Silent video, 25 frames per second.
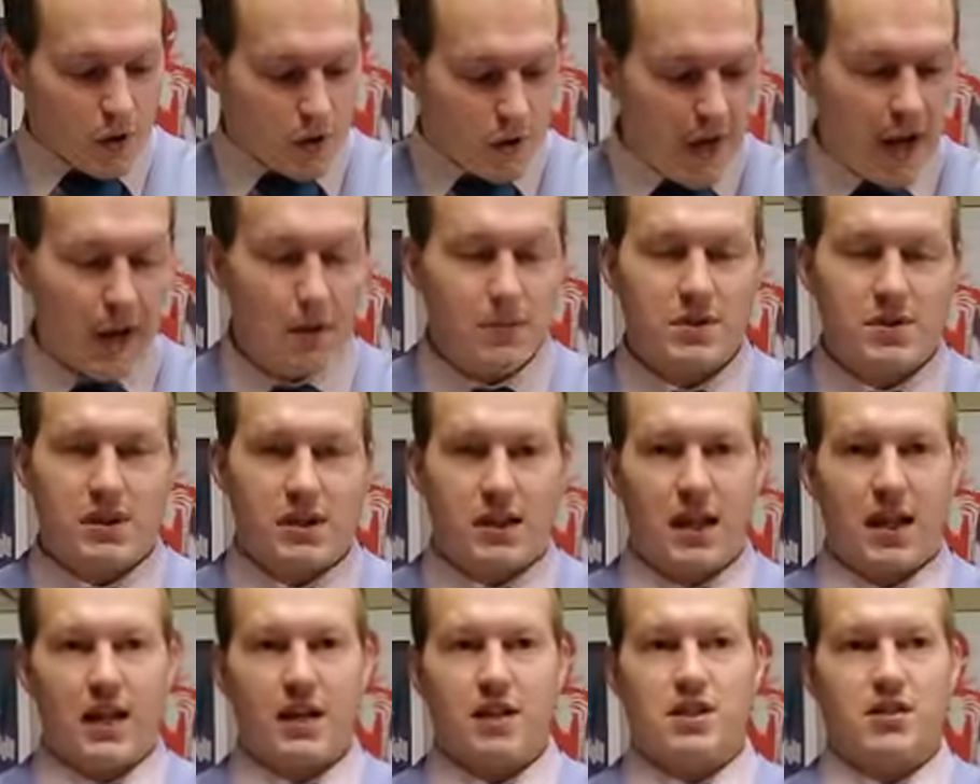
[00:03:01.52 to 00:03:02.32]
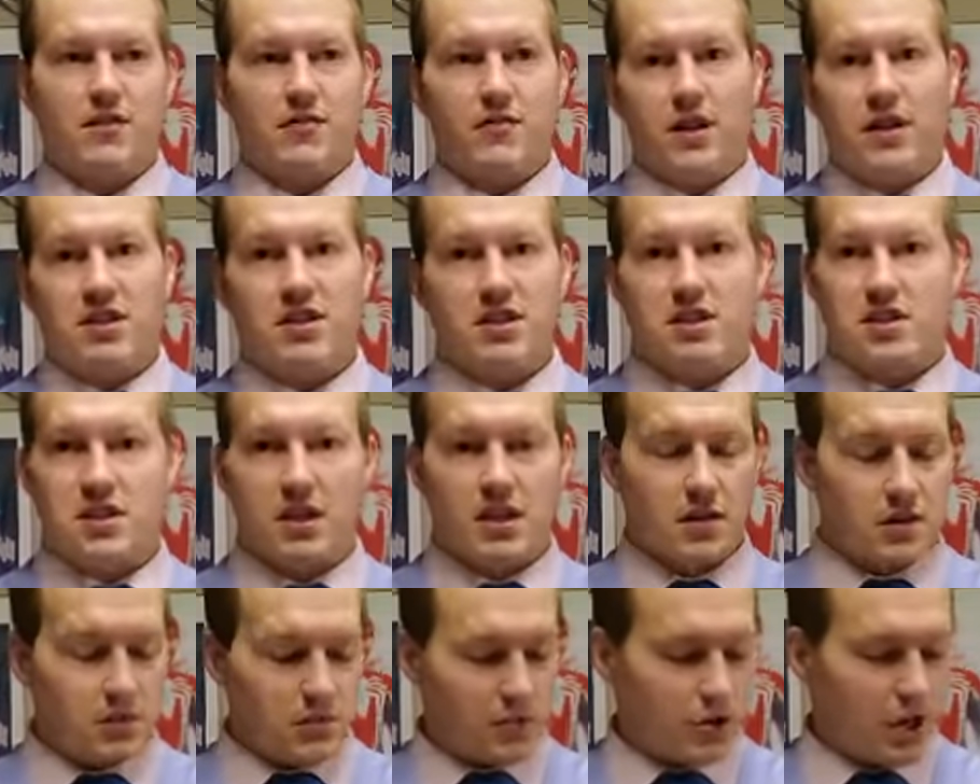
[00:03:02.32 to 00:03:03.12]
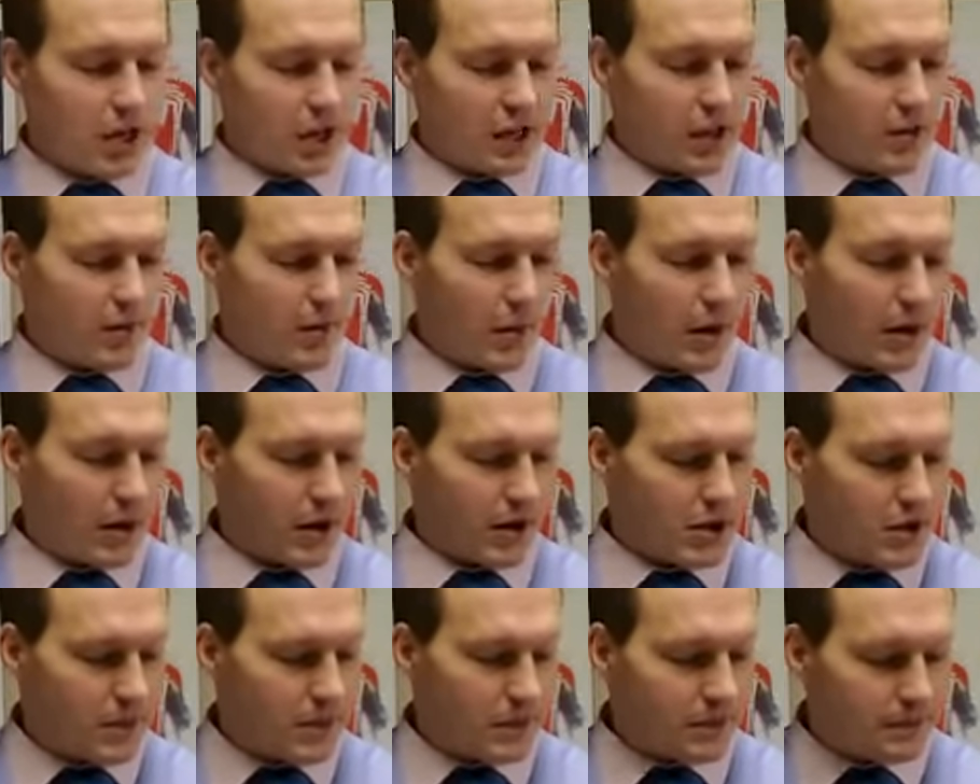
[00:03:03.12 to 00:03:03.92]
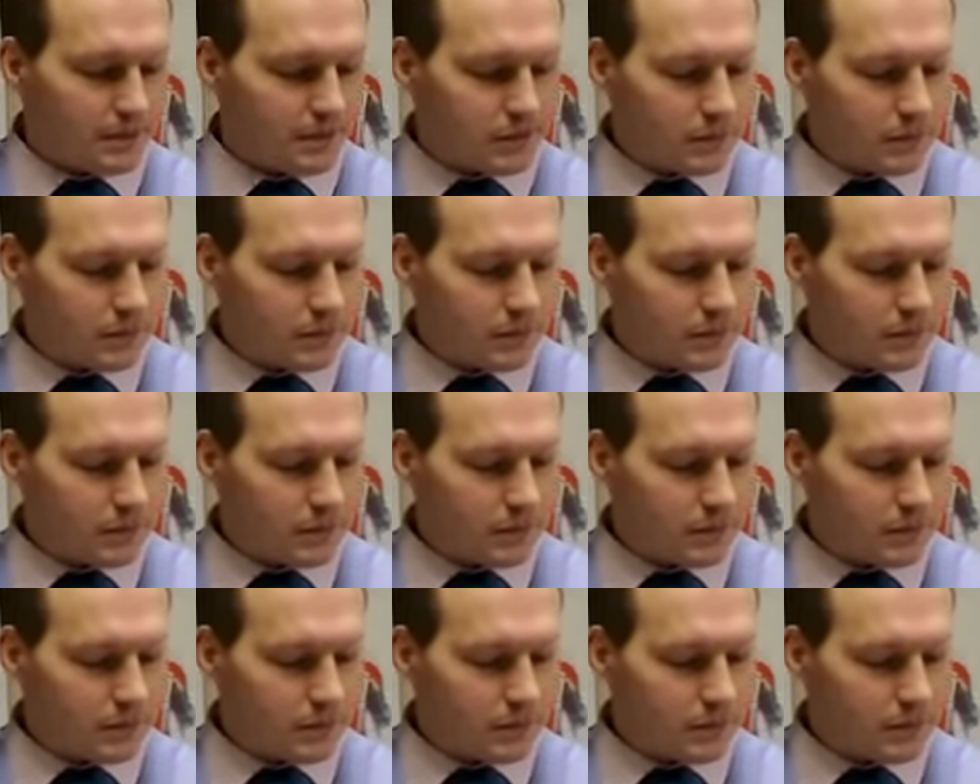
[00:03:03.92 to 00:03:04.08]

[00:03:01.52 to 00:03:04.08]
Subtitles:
that was the case of they just didn't check the box.